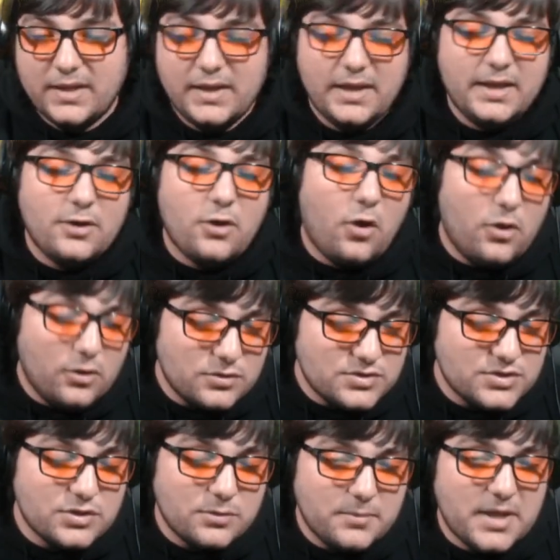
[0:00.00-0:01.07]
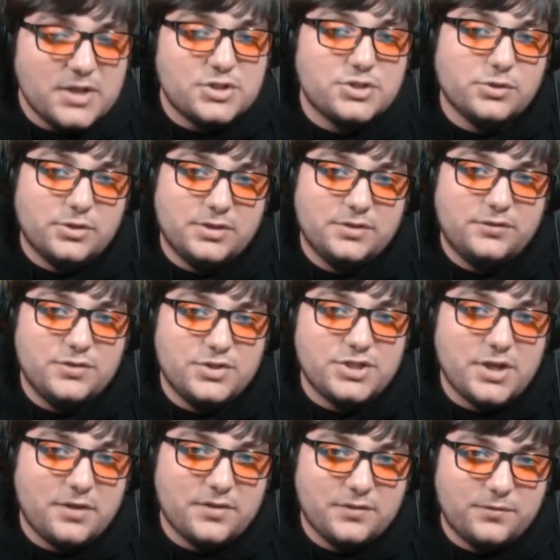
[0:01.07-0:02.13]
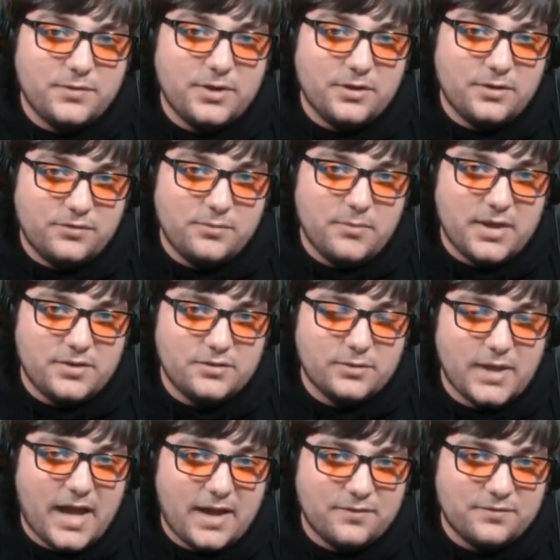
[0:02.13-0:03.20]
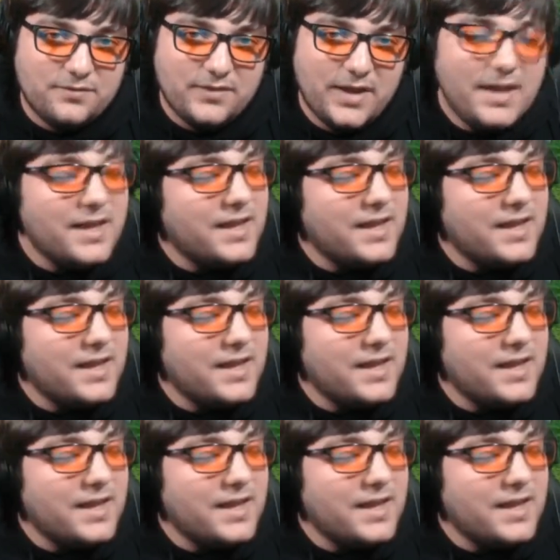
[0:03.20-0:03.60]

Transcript: And also make sure to share this video if it made you laugh.